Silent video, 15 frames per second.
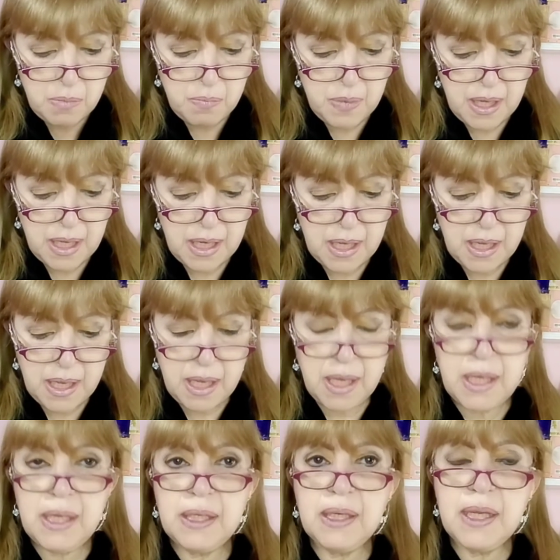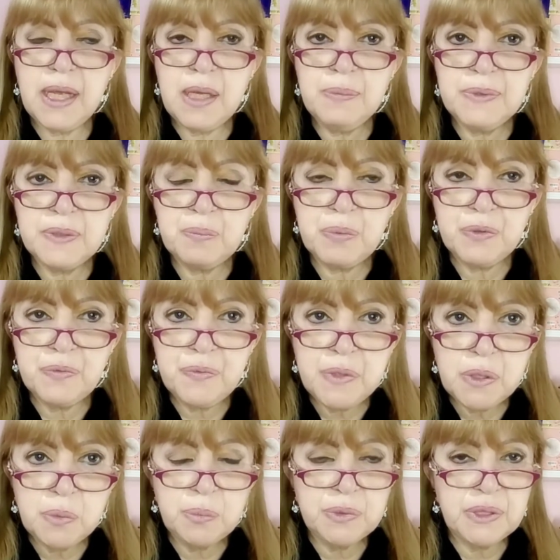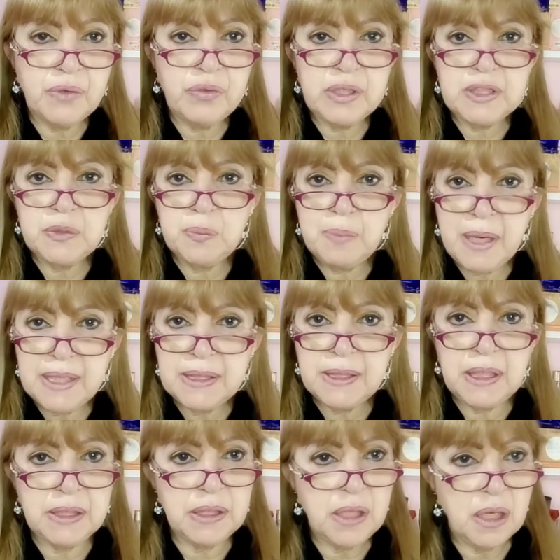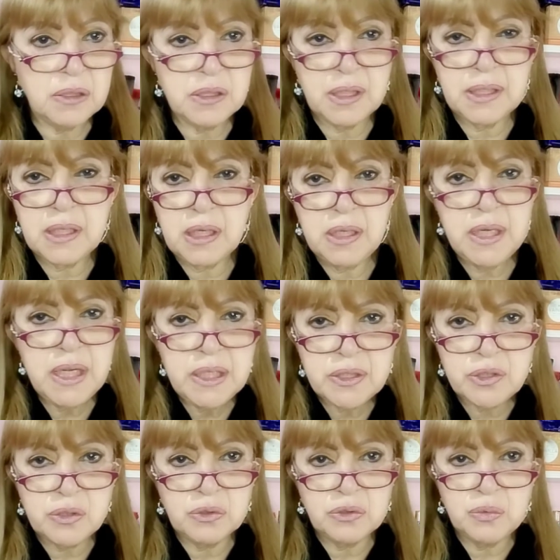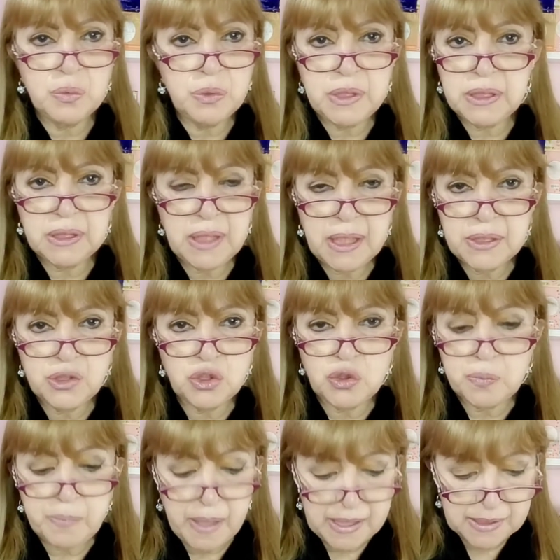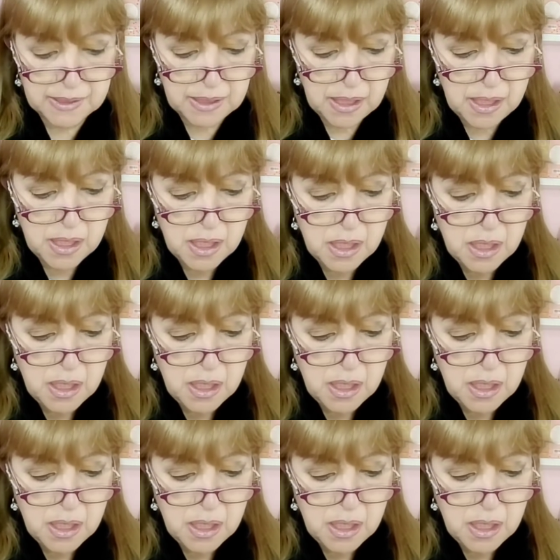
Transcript: but it gives perfumes a very spicy touch, a delicious woody touch, spicy,